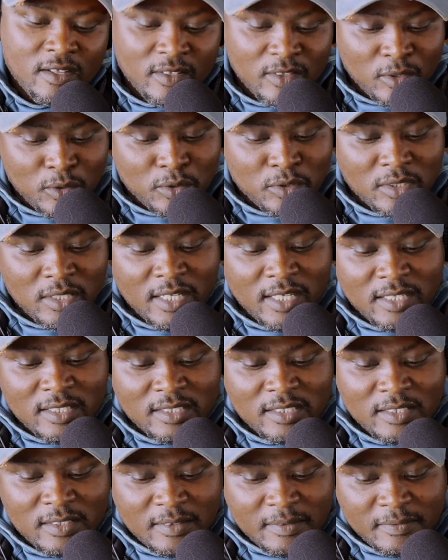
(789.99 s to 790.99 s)
those
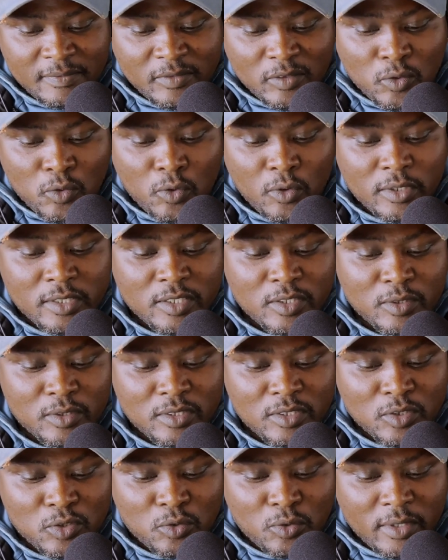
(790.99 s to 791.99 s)
things will continue
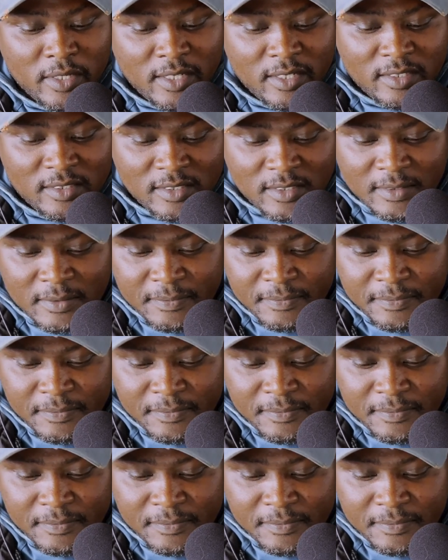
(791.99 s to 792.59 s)
destroying us.